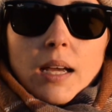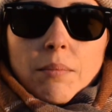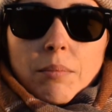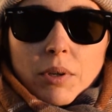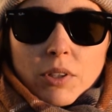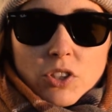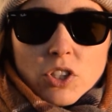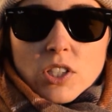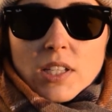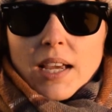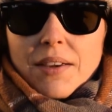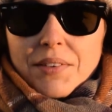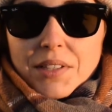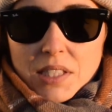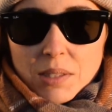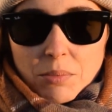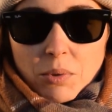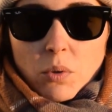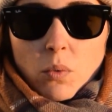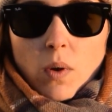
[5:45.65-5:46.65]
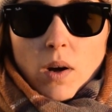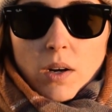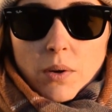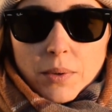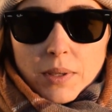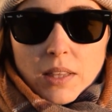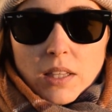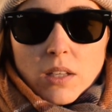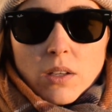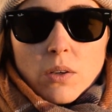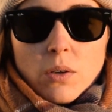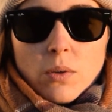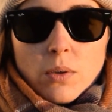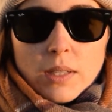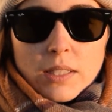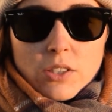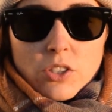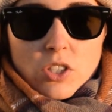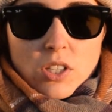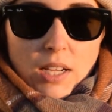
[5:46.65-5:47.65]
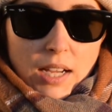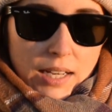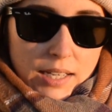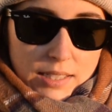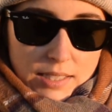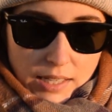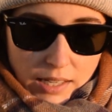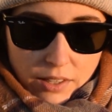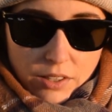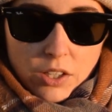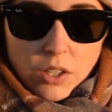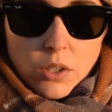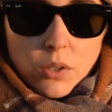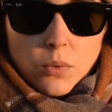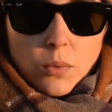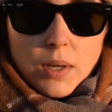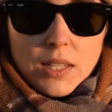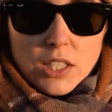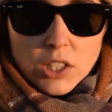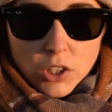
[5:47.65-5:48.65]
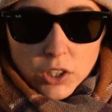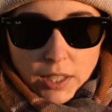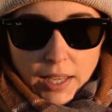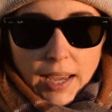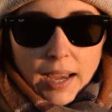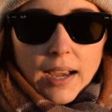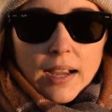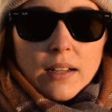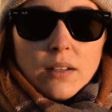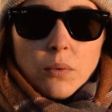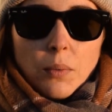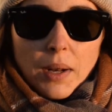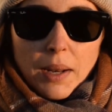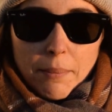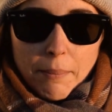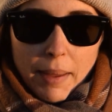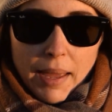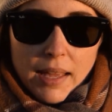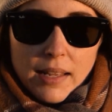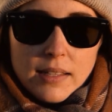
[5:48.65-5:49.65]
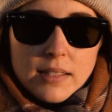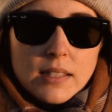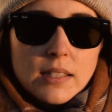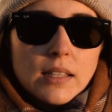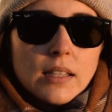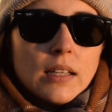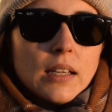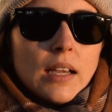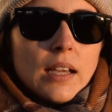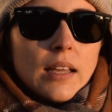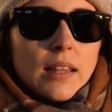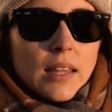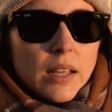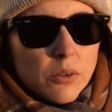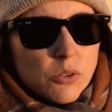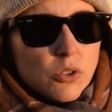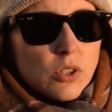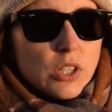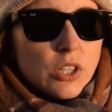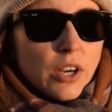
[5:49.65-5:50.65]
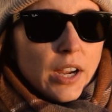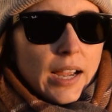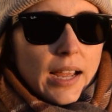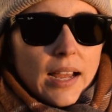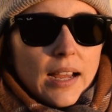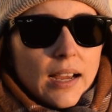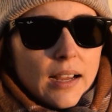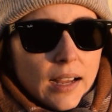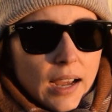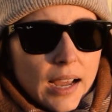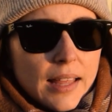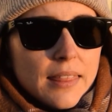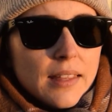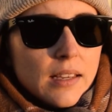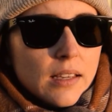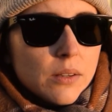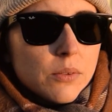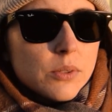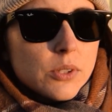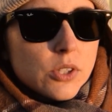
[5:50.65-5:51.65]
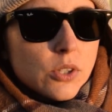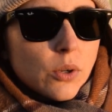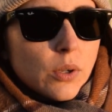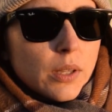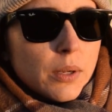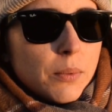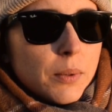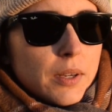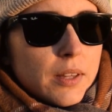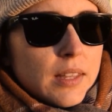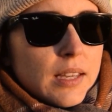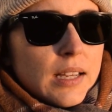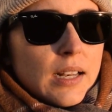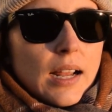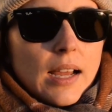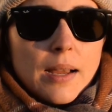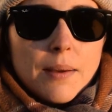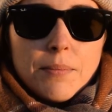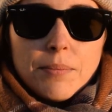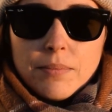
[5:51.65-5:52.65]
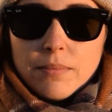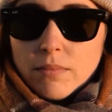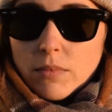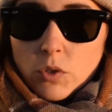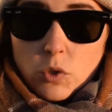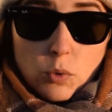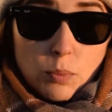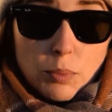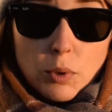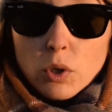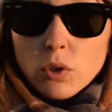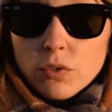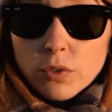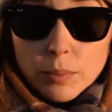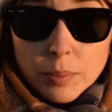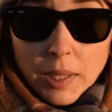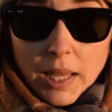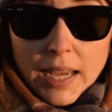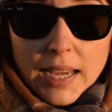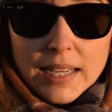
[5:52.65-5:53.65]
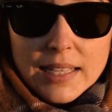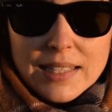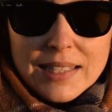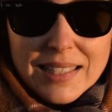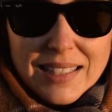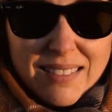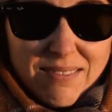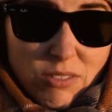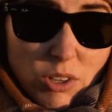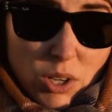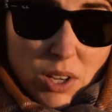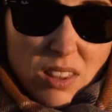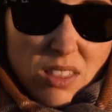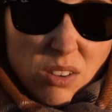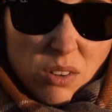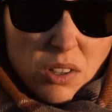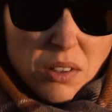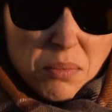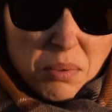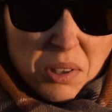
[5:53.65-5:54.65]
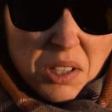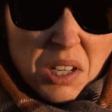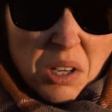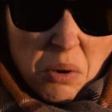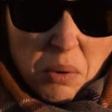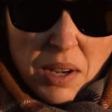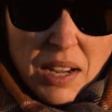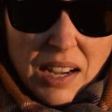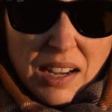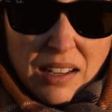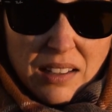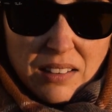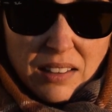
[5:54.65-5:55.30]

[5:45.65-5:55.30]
But just having someone walk with you and just kind of tell you what to look at and what it meant, it was really great. I think it was totally worth it. It's a beautiful place. You get through it pretty quick.